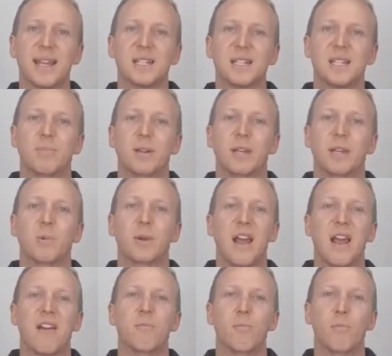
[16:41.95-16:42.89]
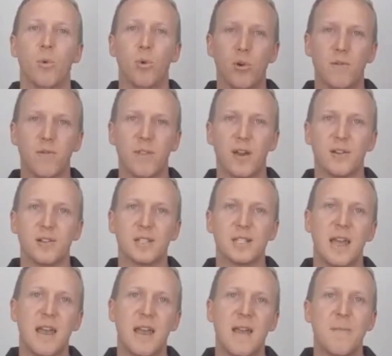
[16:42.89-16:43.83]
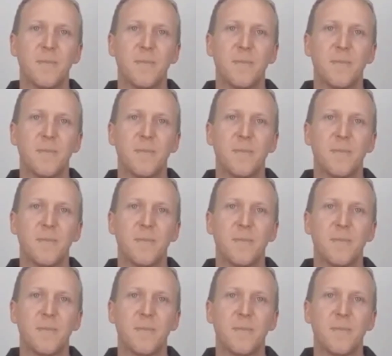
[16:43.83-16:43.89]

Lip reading: ATP. We're going to have more of those.